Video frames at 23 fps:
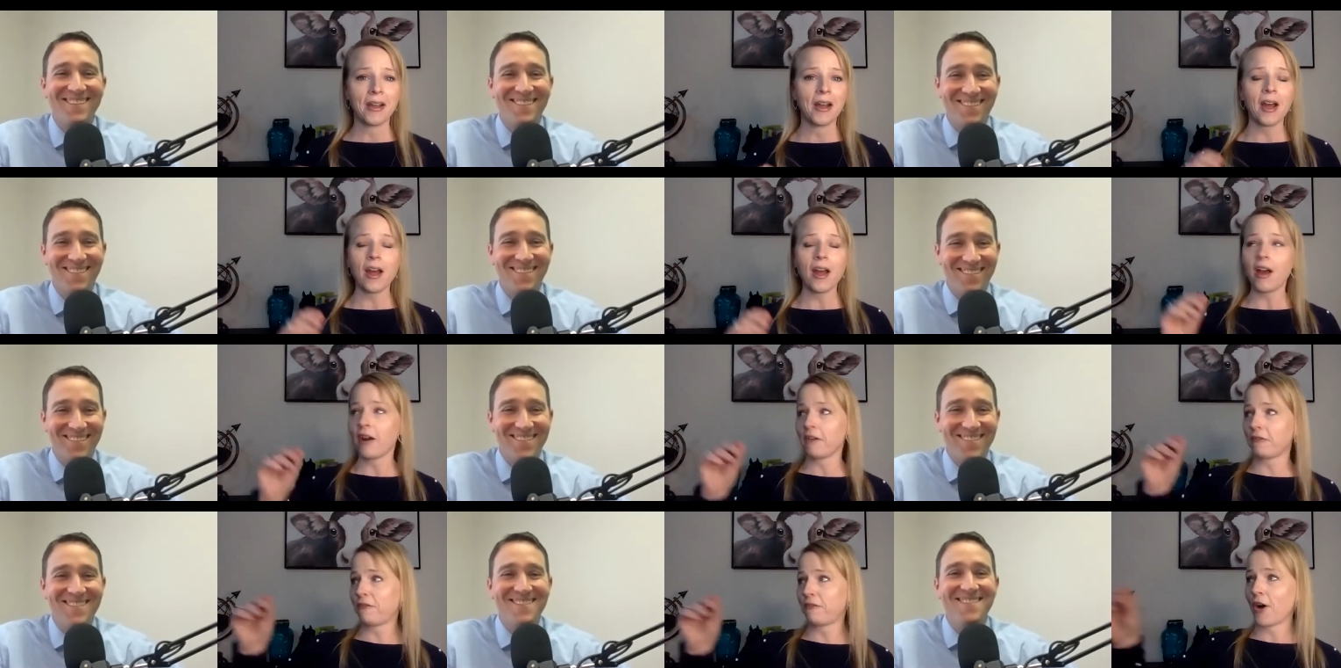
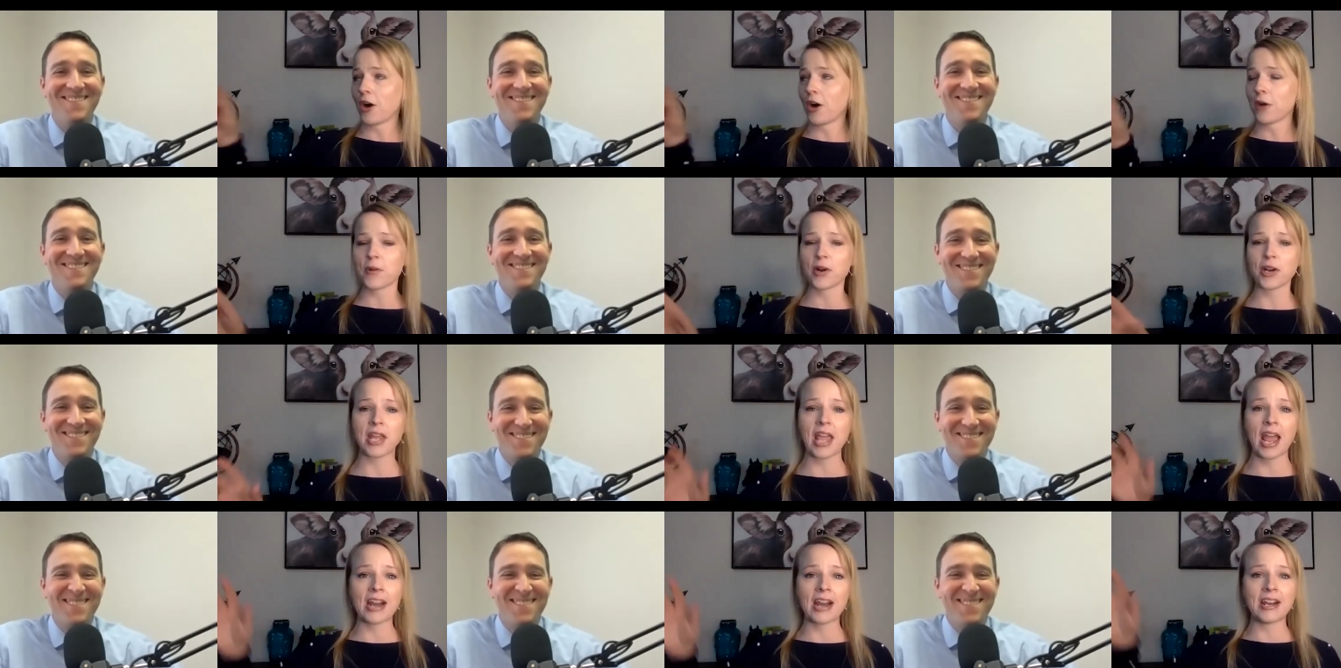Speaker 1: a farmer
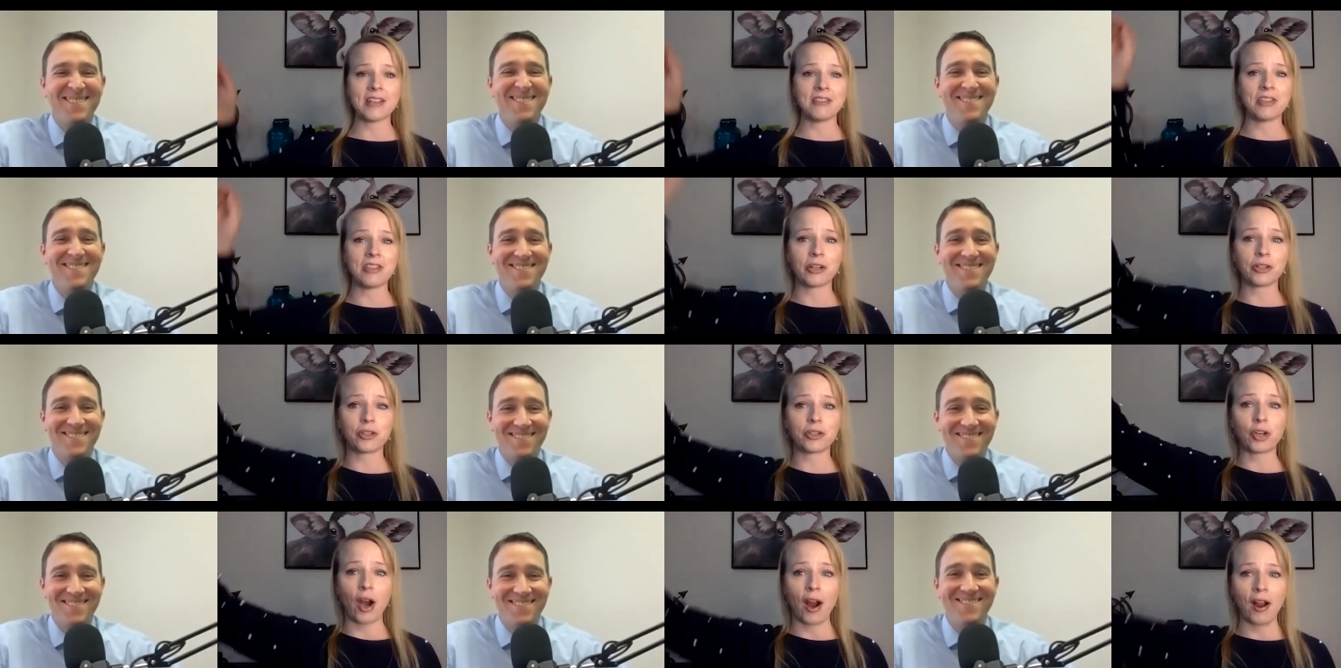getting in their
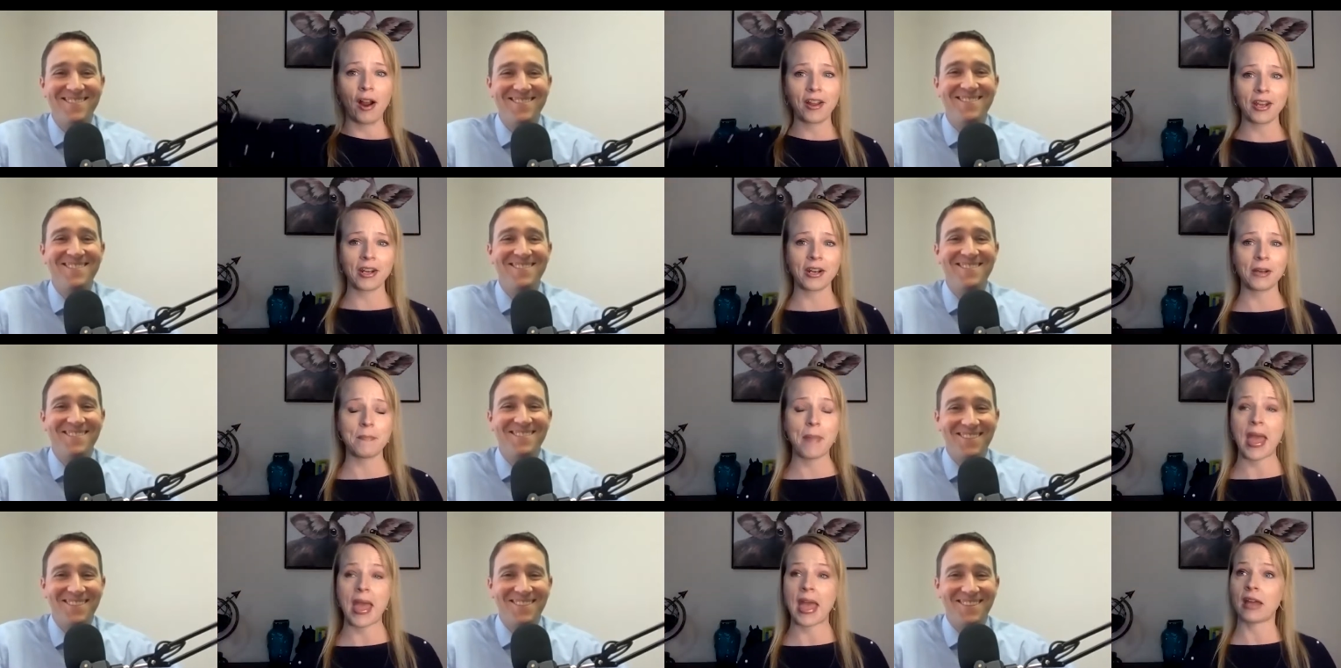truck and
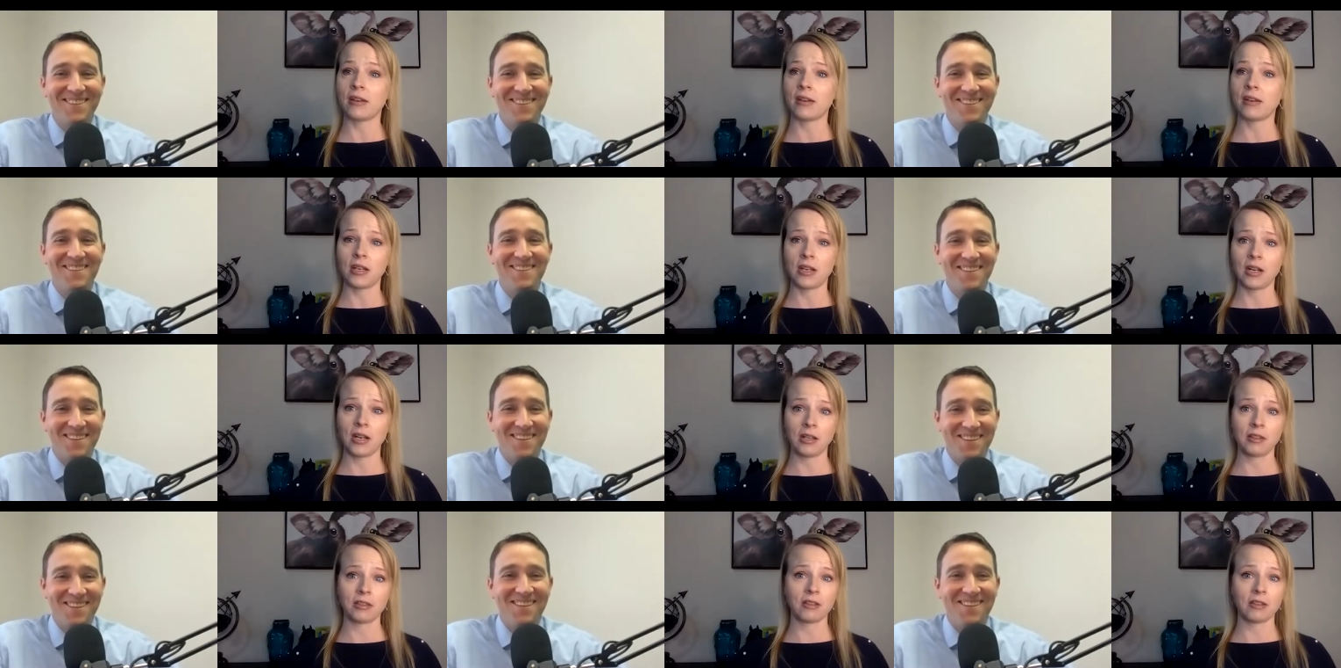
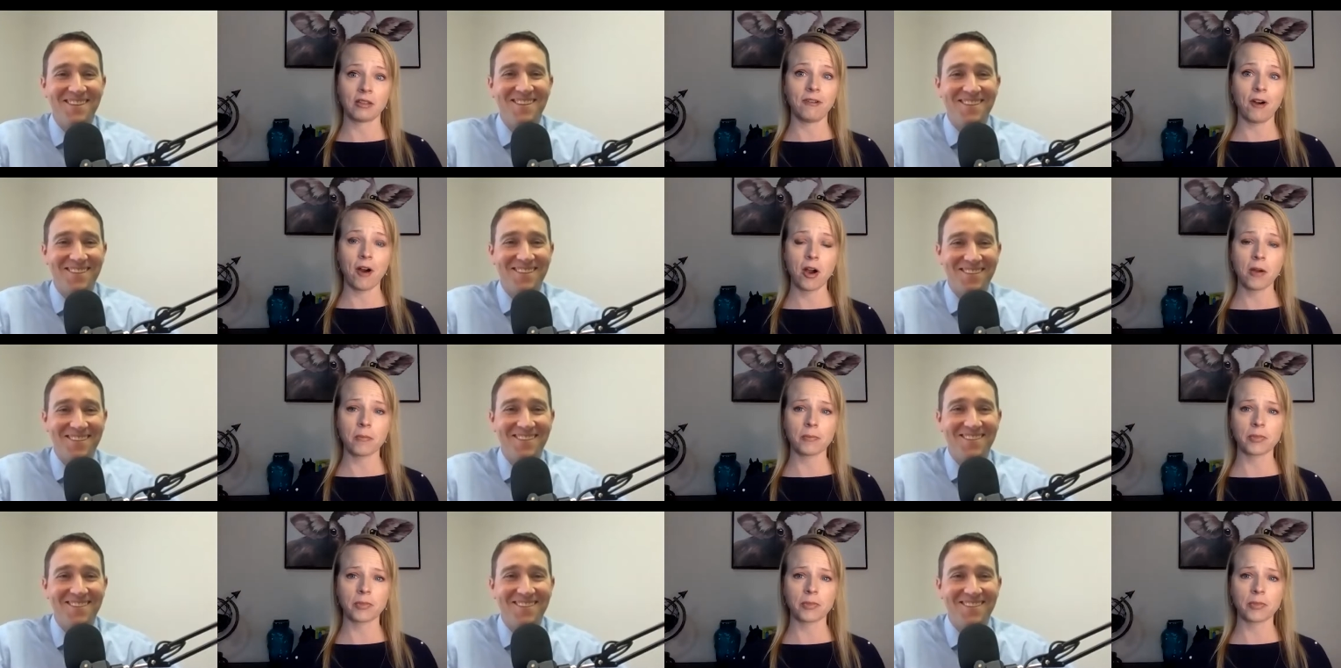abandoning the farm.